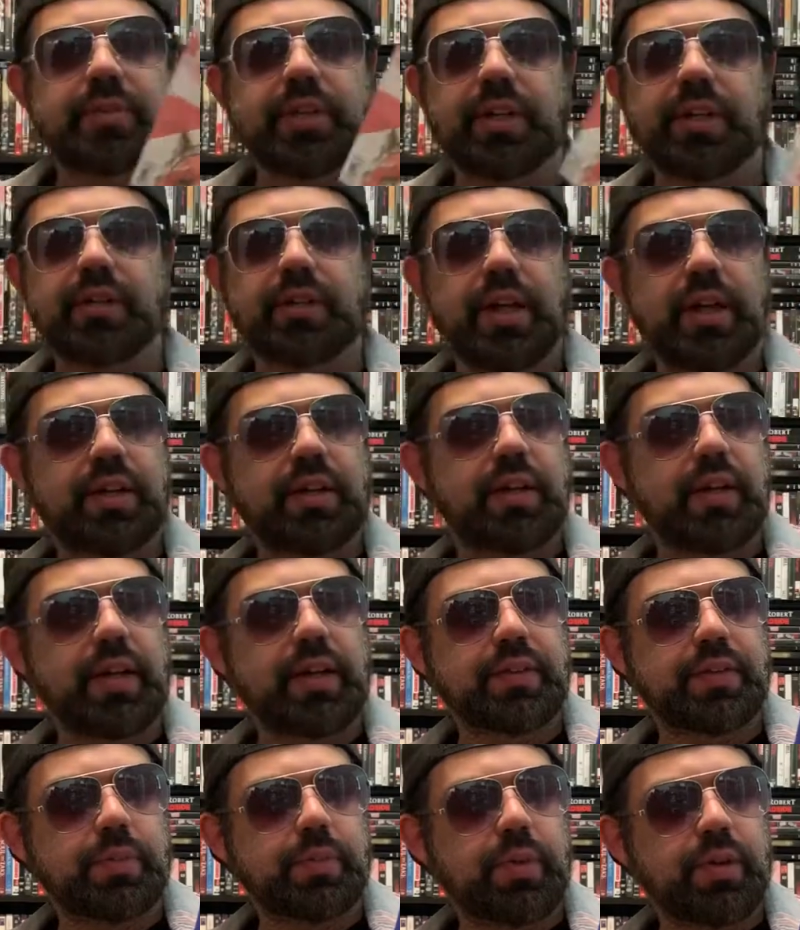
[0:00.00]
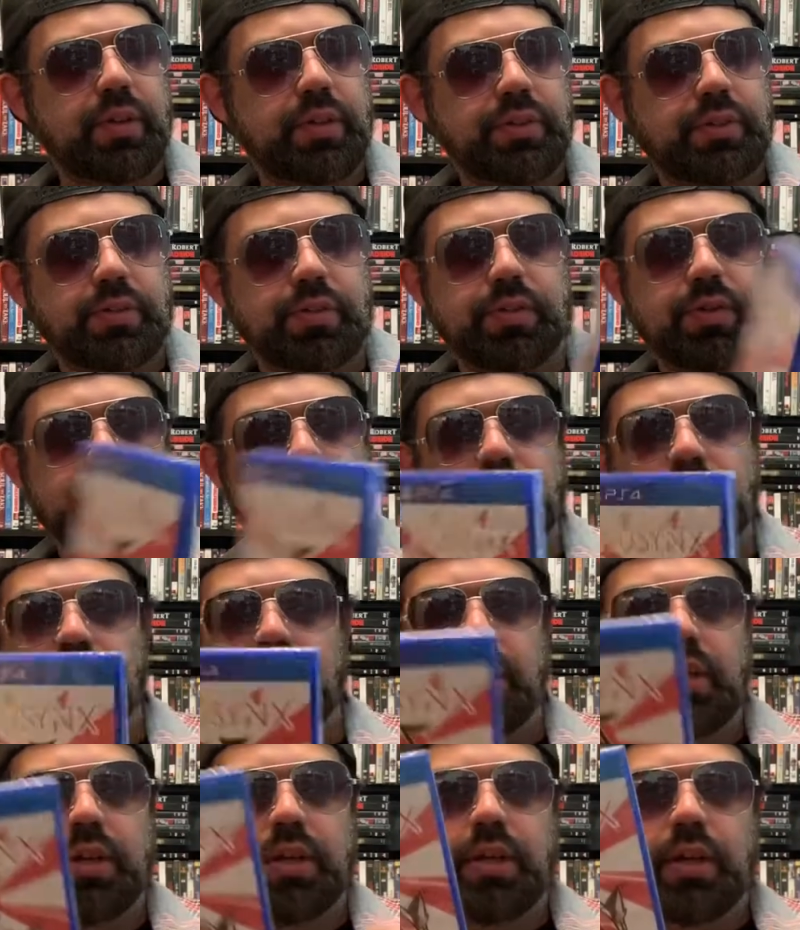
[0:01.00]
I collect them all, so
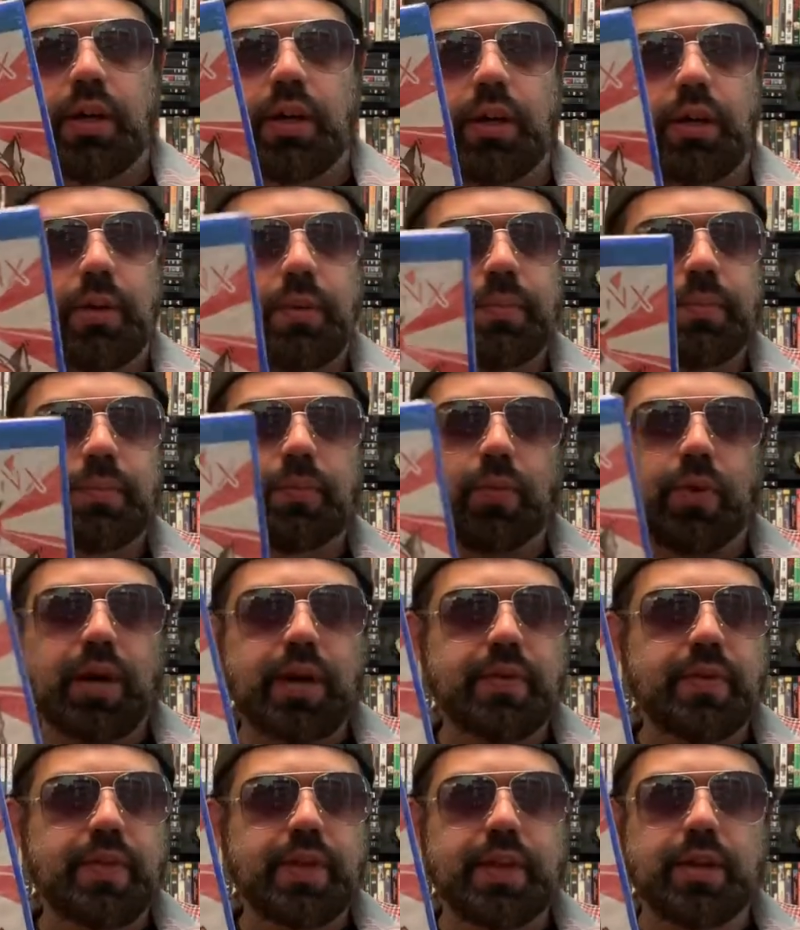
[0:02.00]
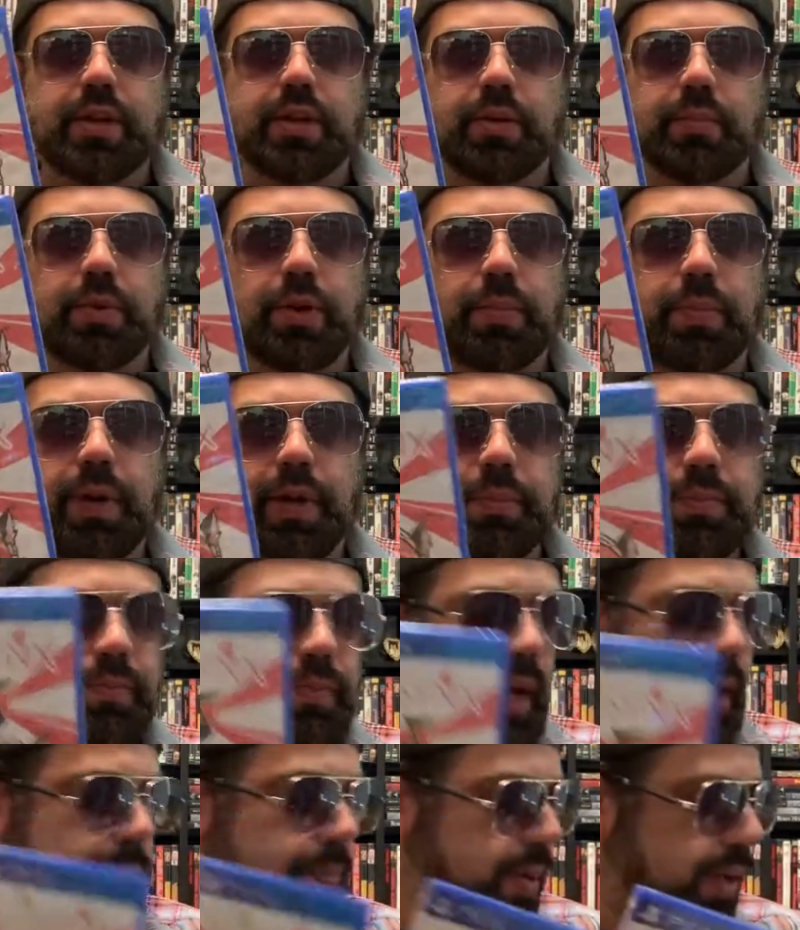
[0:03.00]
whatever they come up,
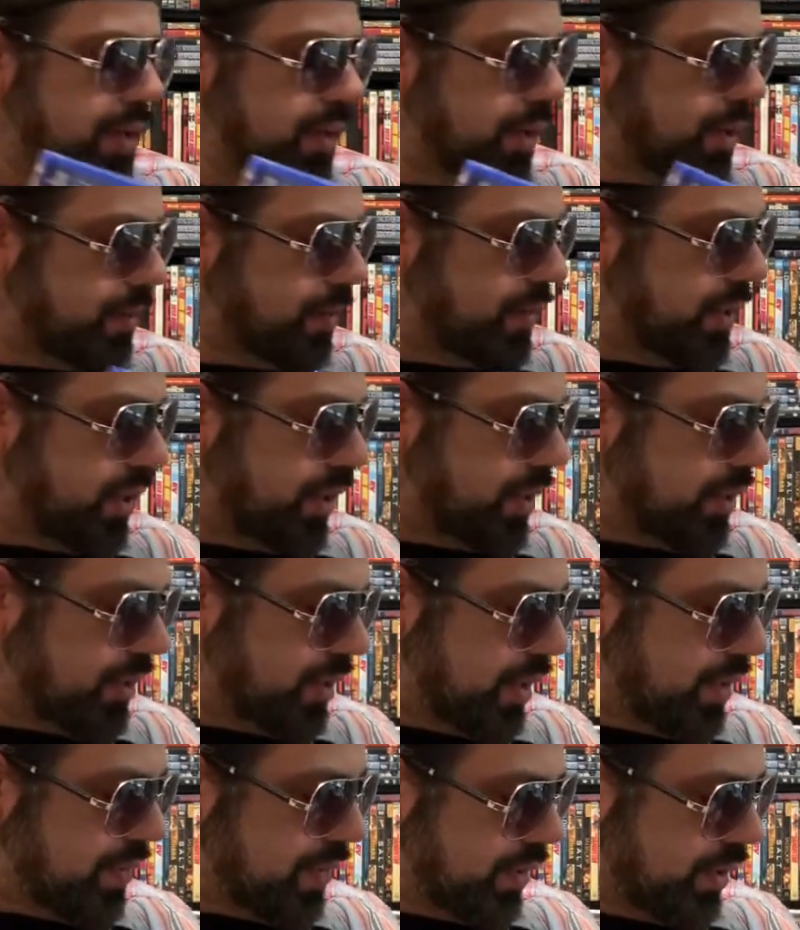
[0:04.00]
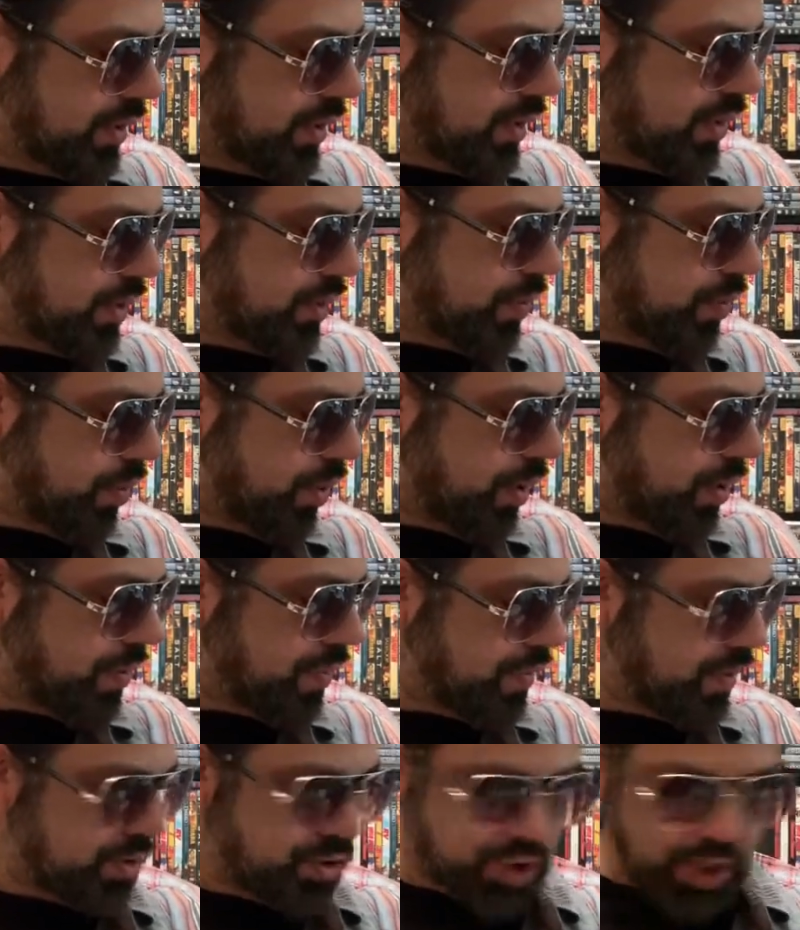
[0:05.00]
I pick up, and definitely
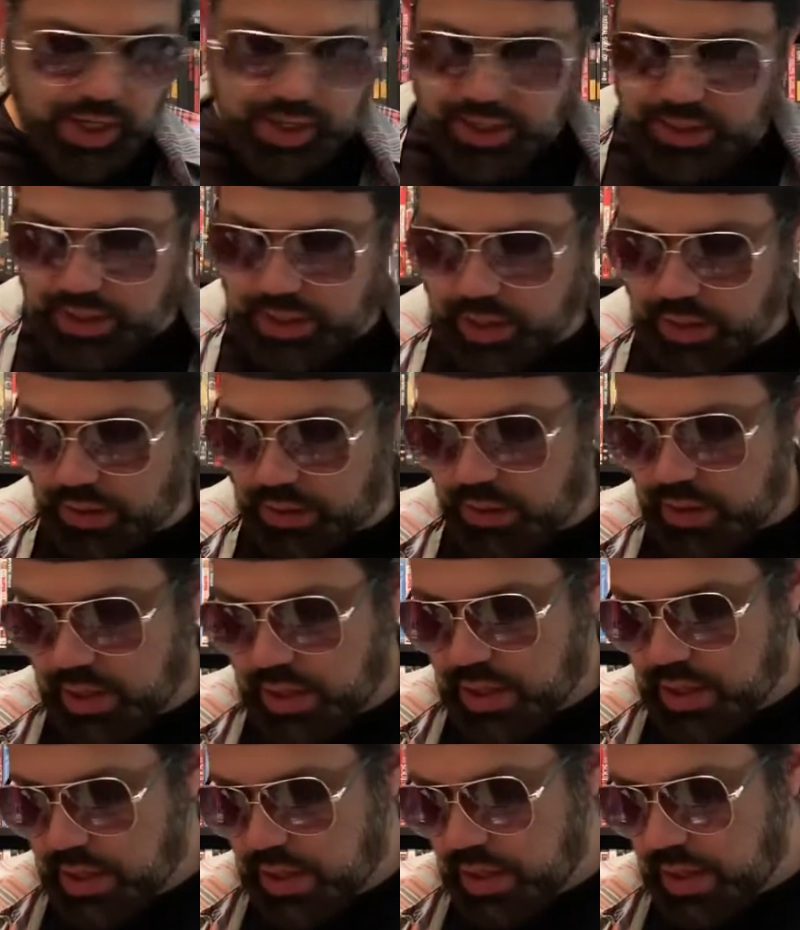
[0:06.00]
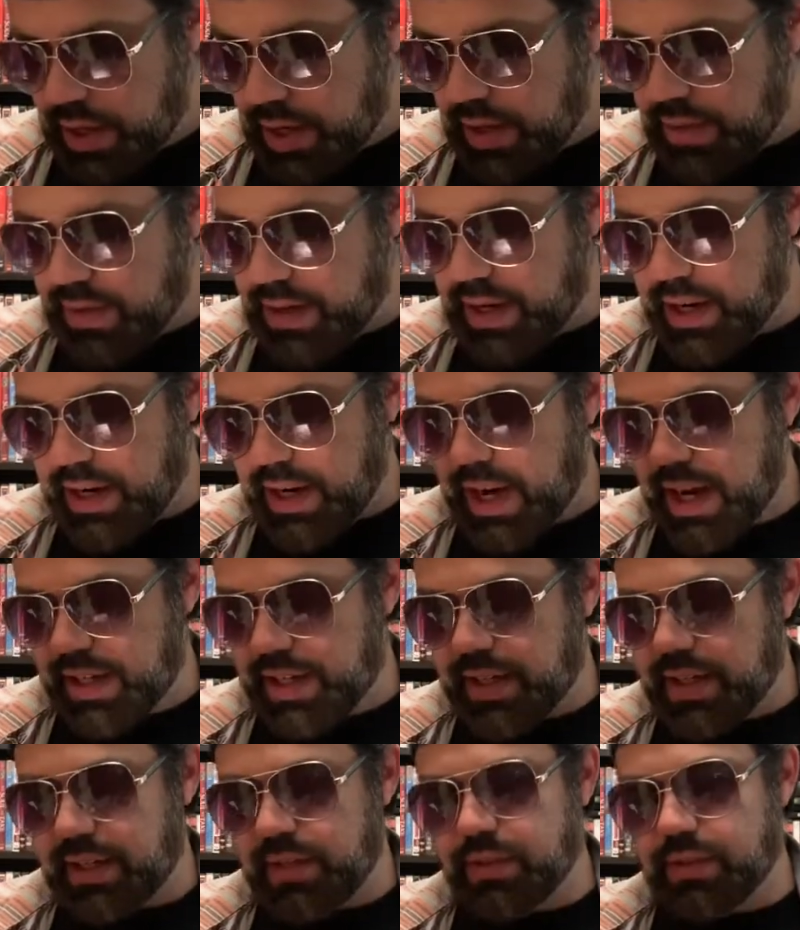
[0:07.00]
worth checking out. And then I got
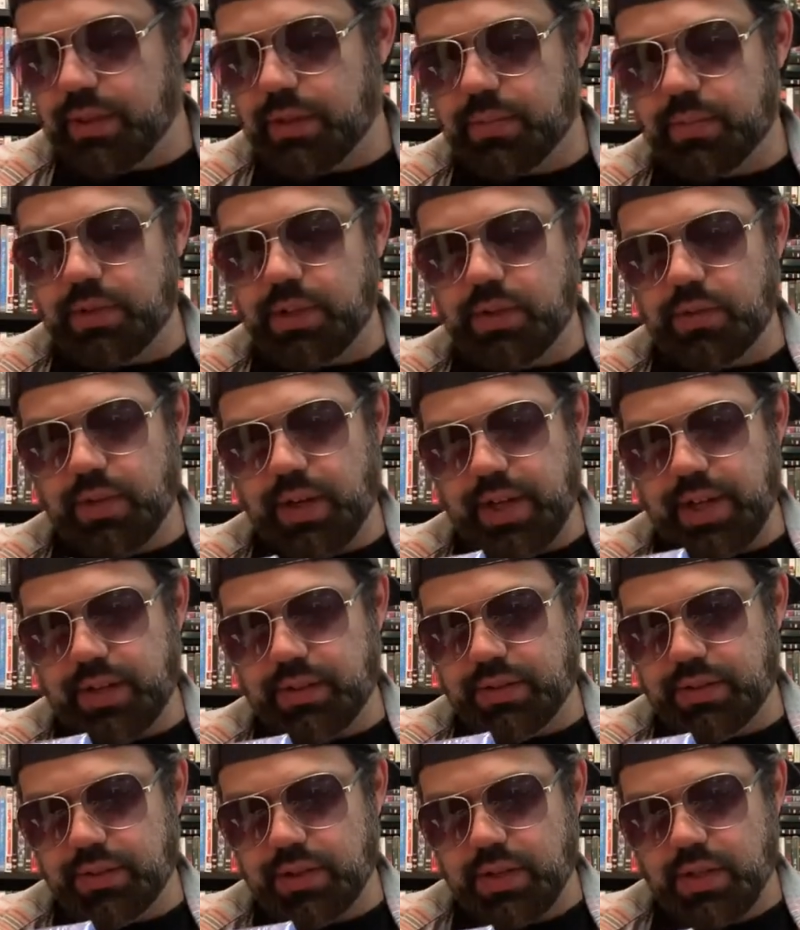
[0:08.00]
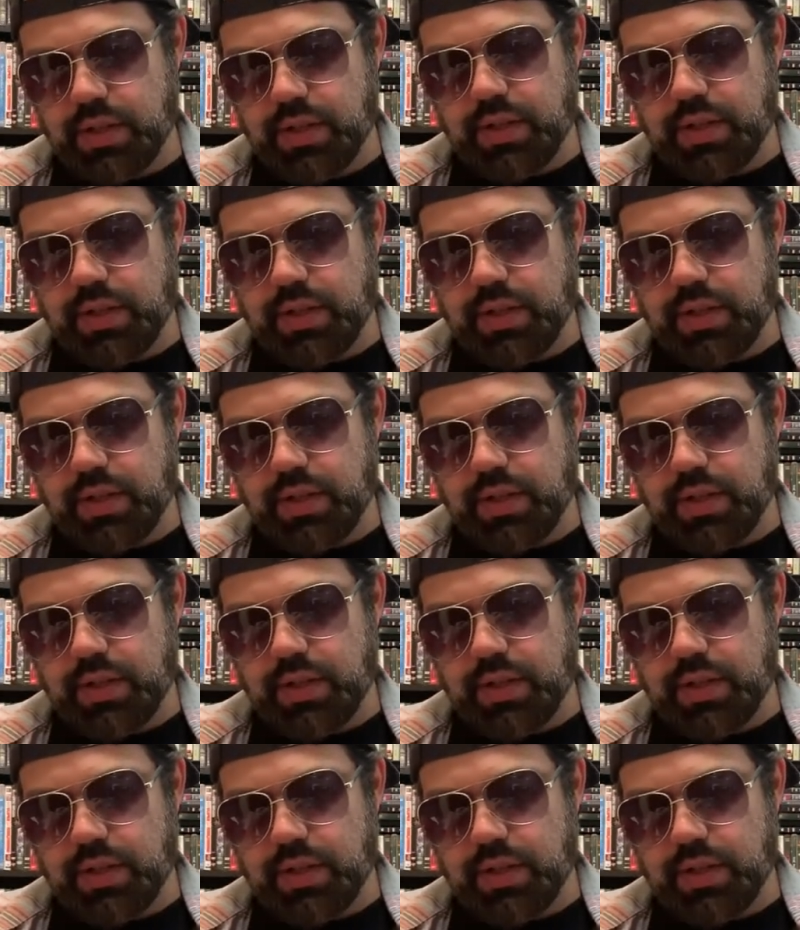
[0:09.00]
Kingdom New Lands.